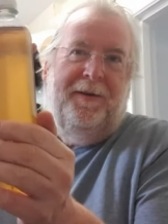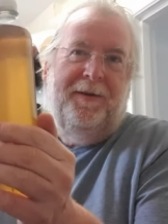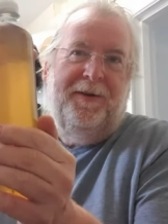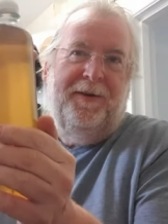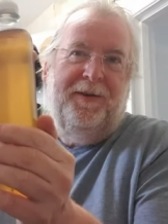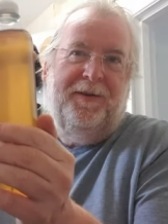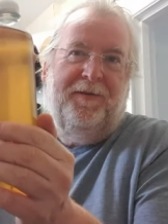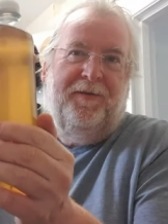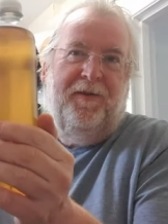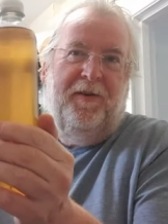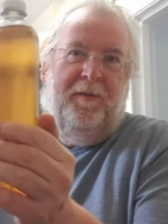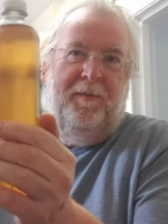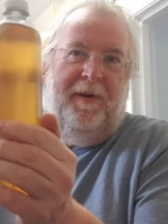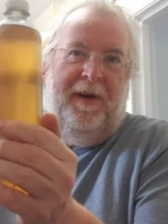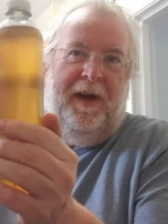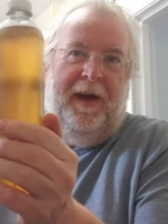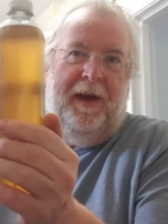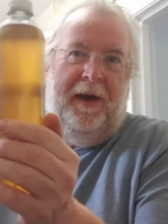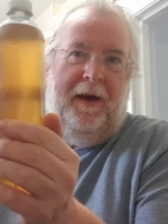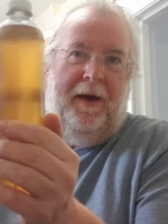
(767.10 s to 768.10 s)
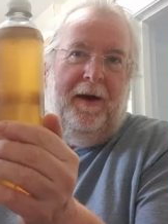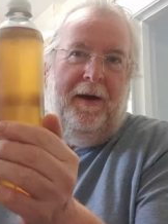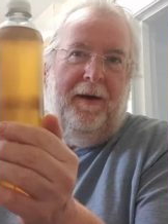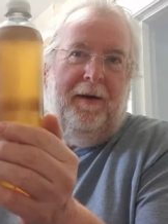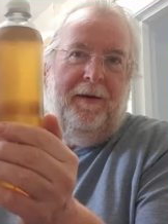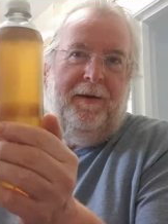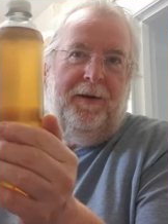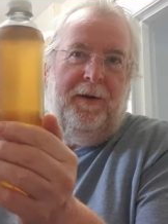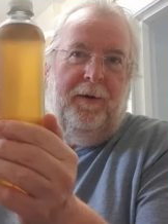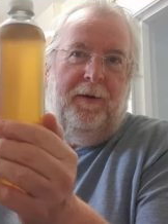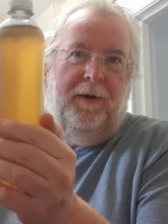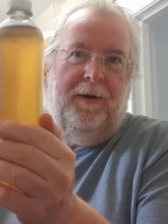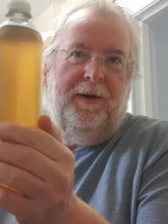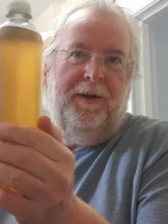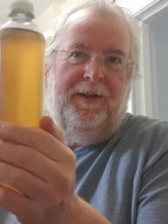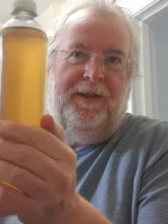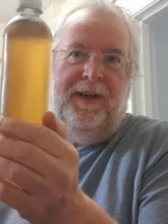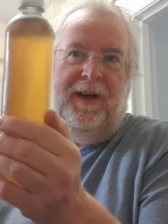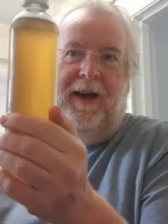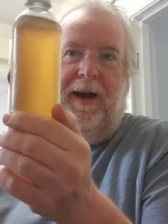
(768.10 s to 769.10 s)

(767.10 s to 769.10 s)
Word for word: just from here, you're going to see